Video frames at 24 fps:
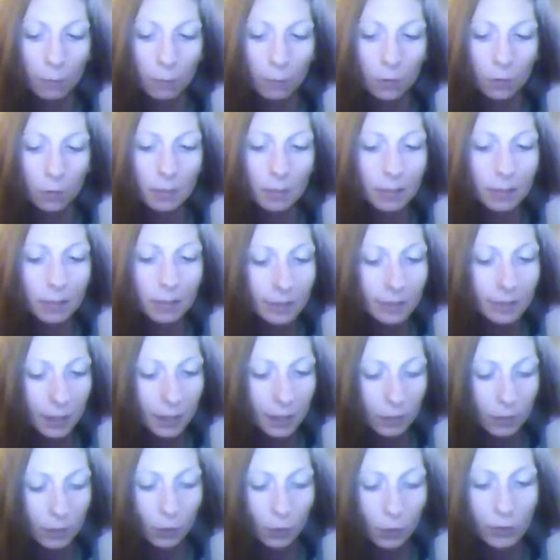to be
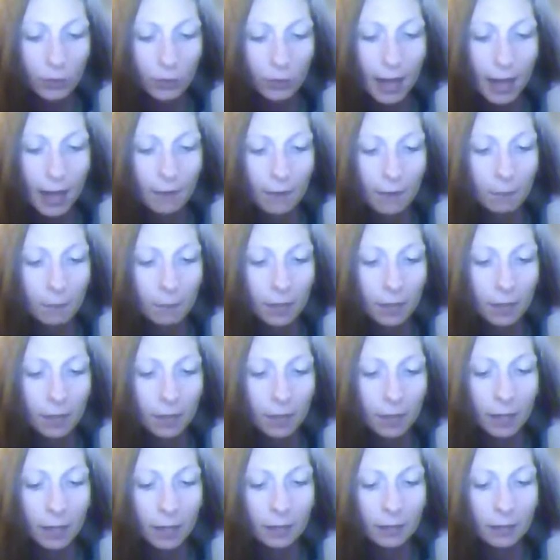successful, to have it be
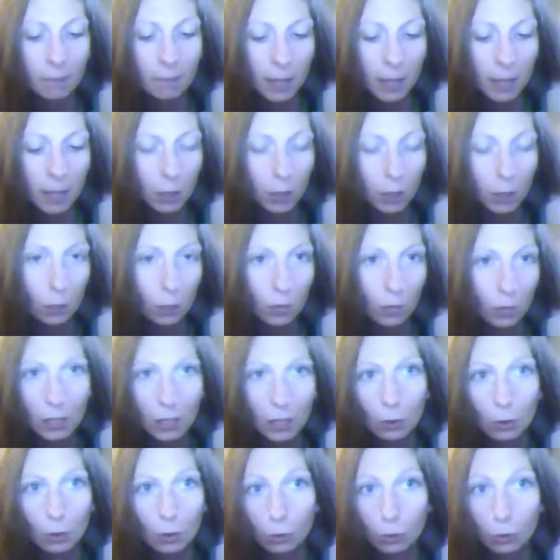things that make you
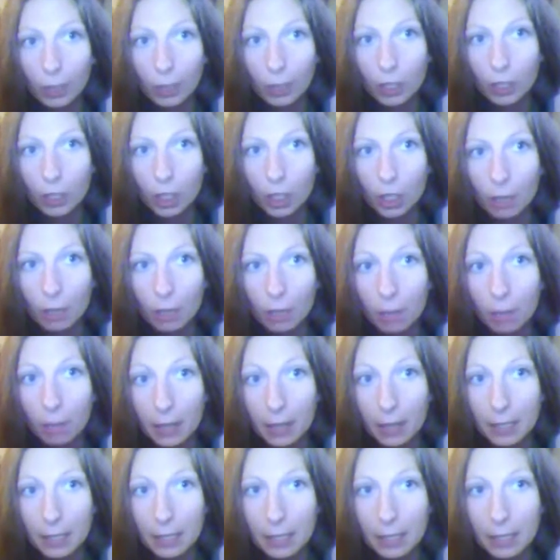feel rich and
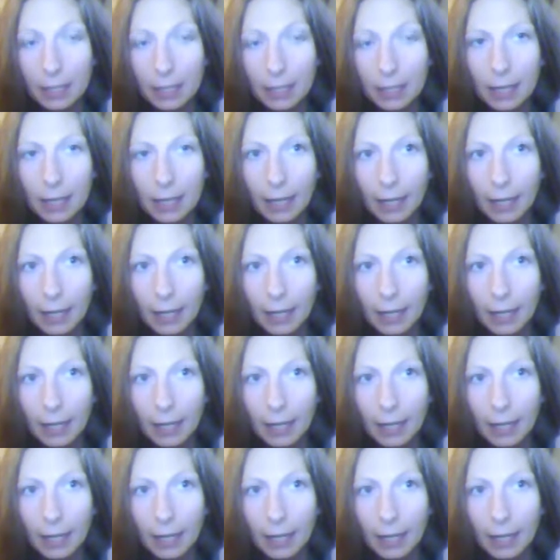abundant